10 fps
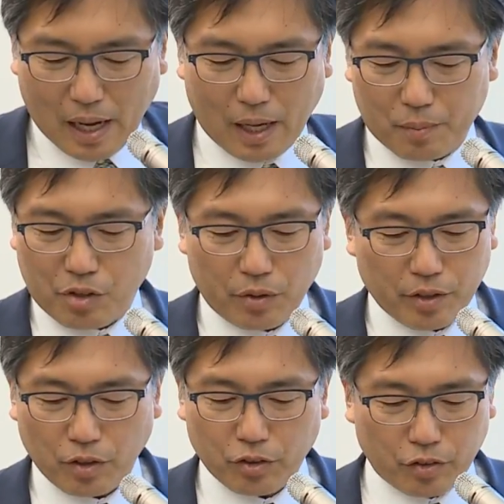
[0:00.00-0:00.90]
Um, so
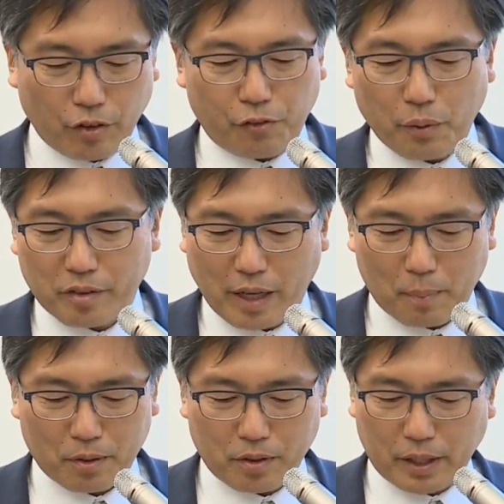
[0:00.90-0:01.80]
these are just a few
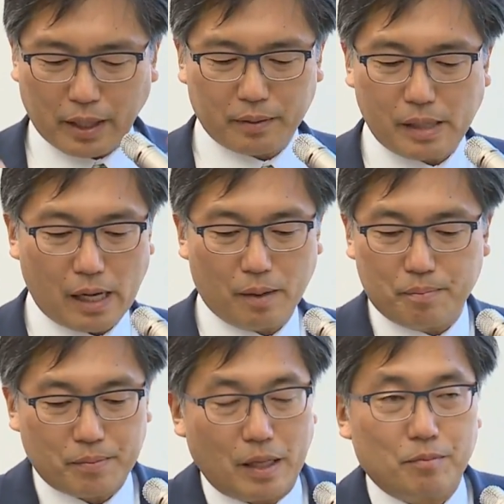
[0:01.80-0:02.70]
examples. Again,
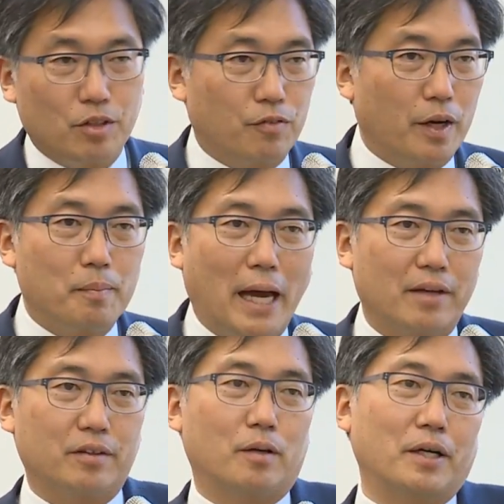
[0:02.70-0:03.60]
um, I'm just very
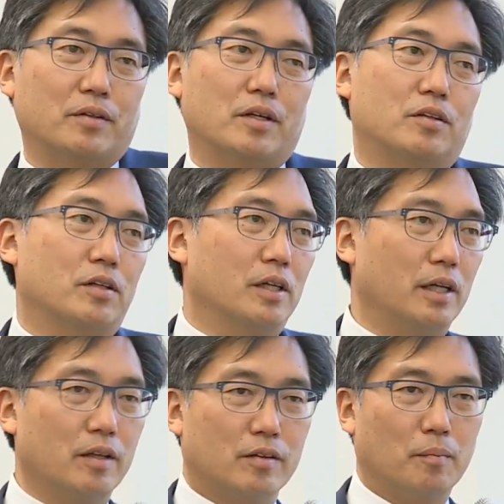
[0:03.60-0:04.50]
passionate about teaching,
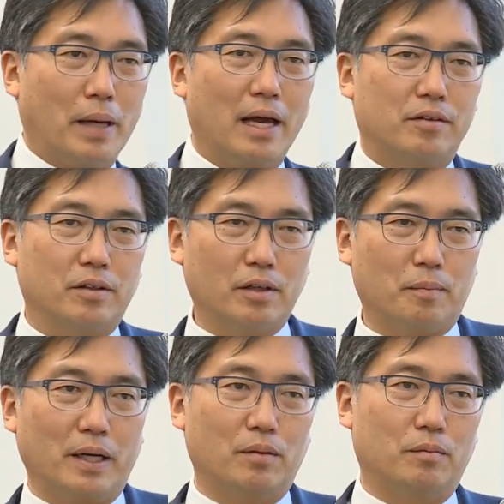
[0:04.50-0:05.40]
and hence I'm passionate
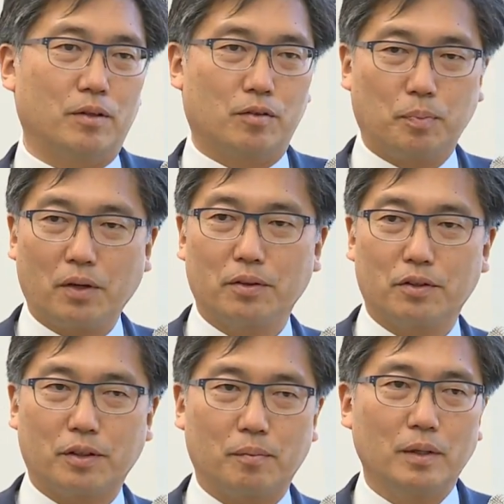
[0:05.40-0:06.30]
about this
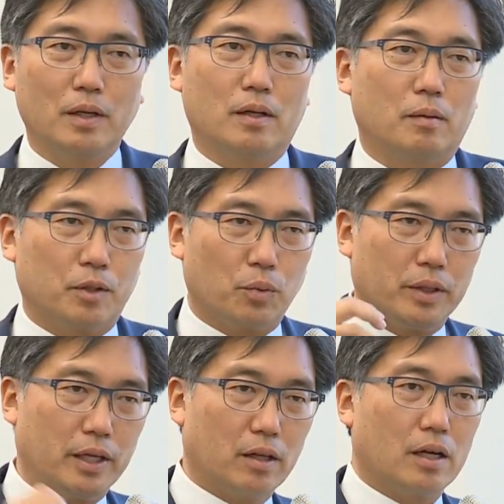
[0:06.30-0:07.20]
partnership
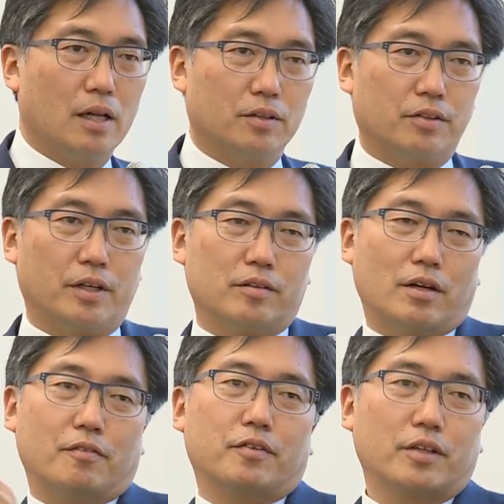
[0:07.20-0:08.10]
between the Yale College Dean's
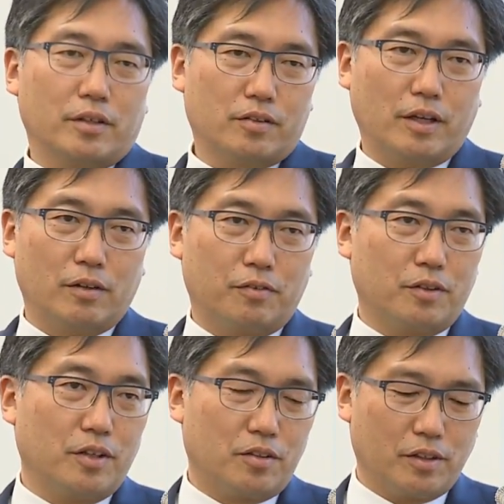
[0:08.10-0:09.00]
Office and the Center for
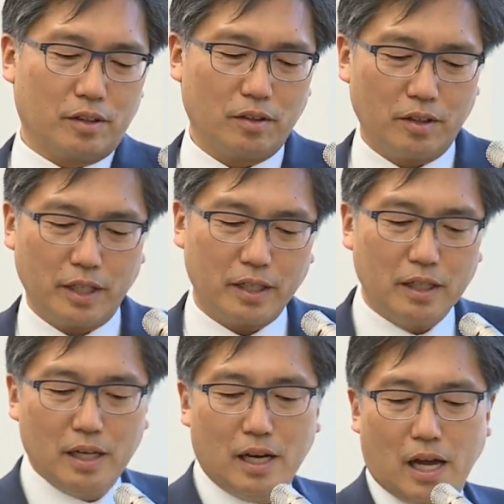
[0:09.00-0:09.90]
Teaching and Learning.
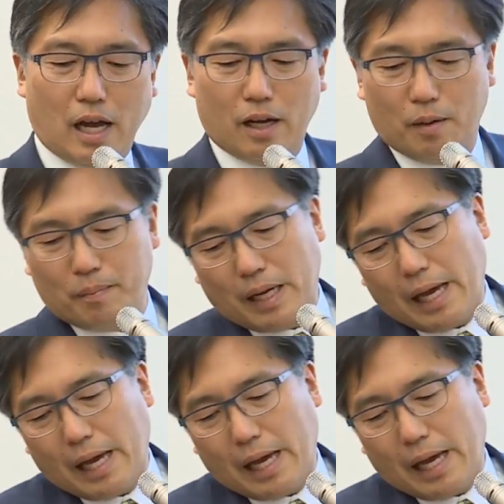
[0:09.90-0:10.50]
Um,